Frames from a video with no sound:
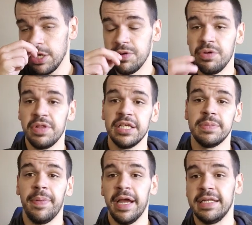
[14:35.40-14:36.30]
You do
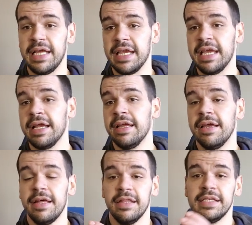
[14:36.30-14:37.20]
this by taking
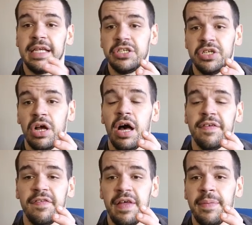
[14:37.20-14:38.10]
the session
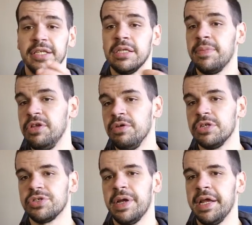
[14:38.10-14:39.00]
off of that muscle, but you
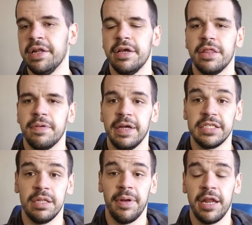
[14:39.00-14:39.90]
can train the
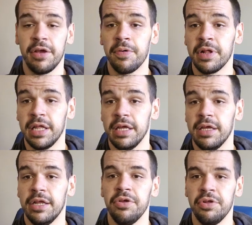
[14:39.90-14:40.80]
rest of the body accordingly.
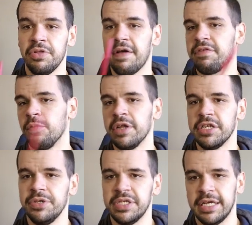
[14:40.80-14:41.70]
And you can do that for 1
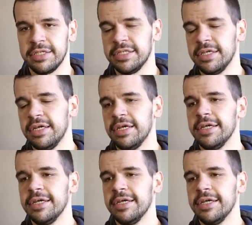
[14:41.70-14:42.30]
to 2 sessions.